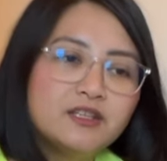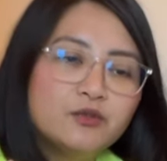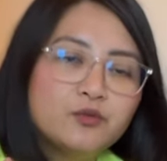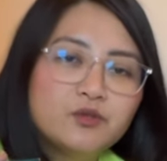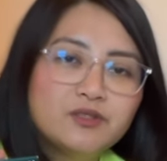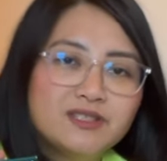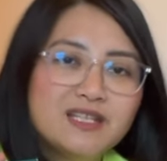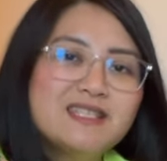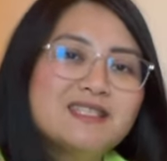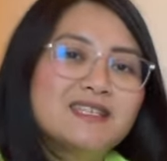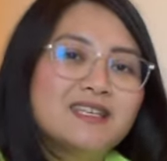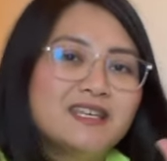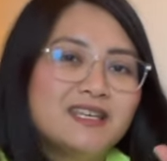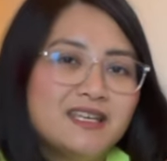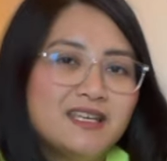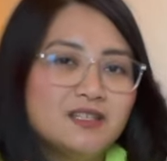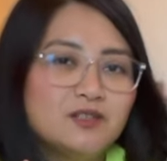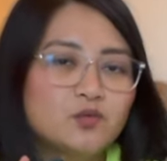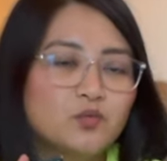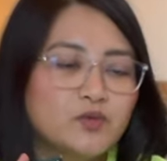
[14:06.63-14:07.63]
the one that's a
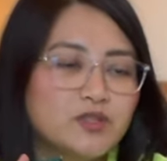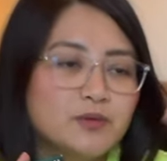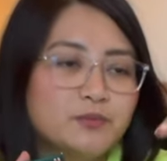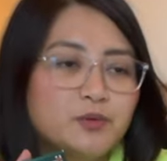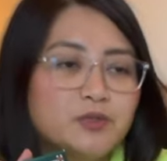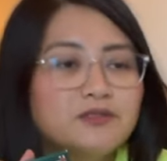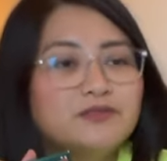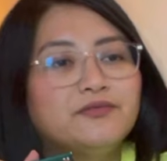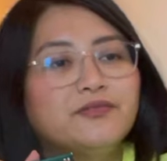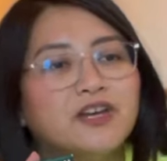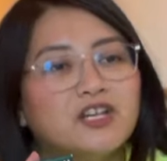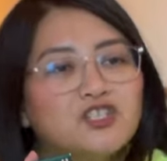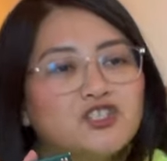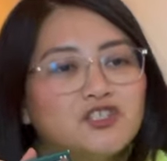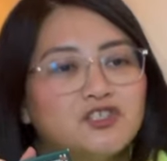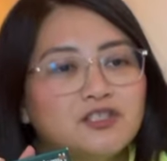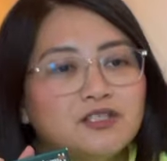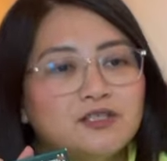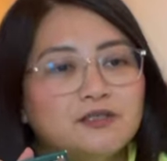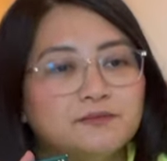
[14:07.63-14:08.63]
kit with the
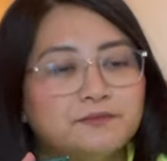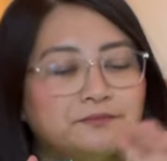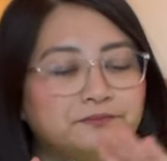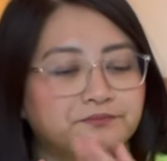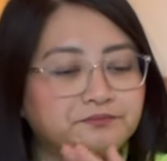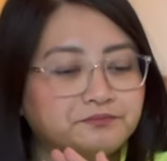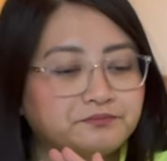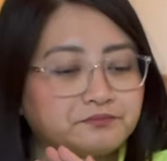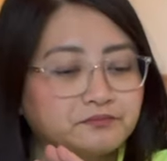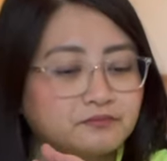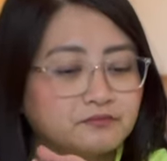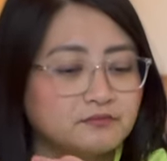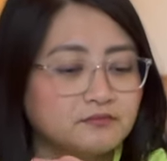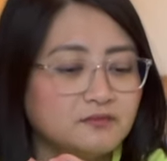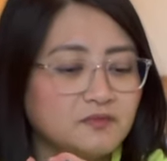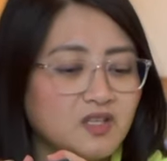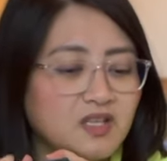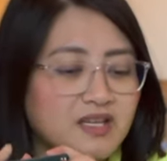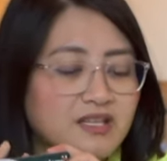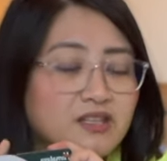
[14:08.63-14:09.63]
Perfection
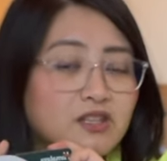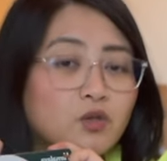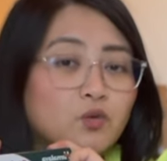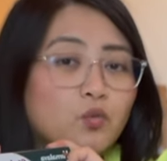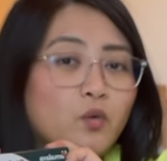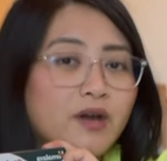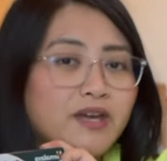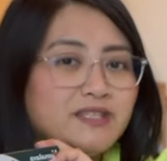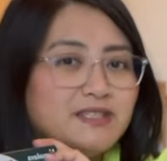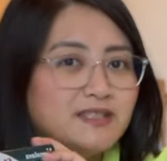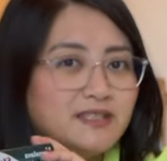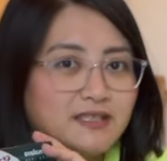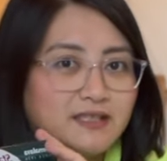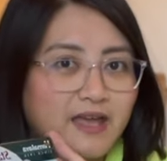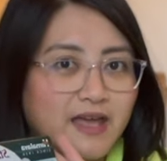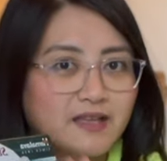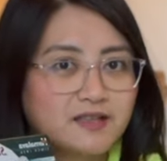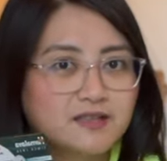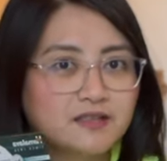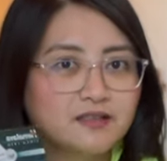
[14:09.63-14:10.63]
and the
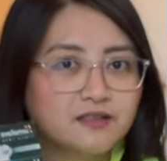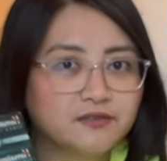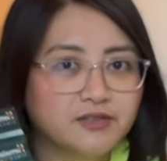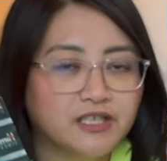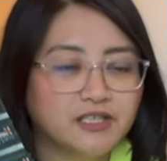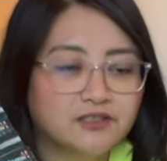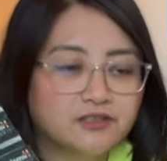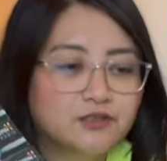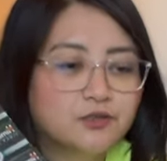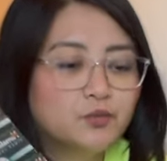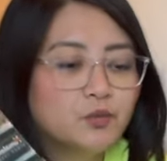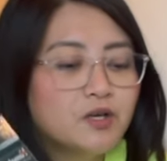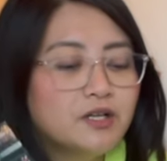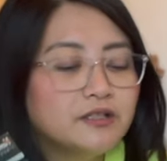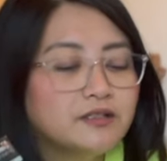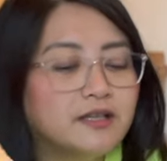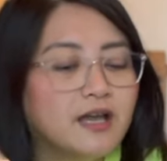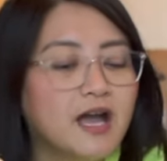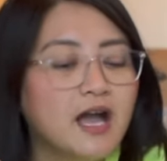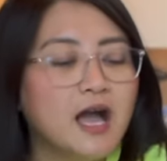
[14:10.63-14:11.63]
whitening accelerator
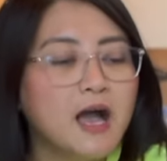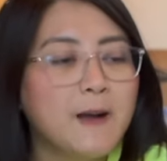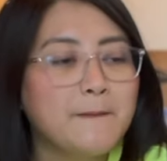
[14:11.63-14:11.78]
one,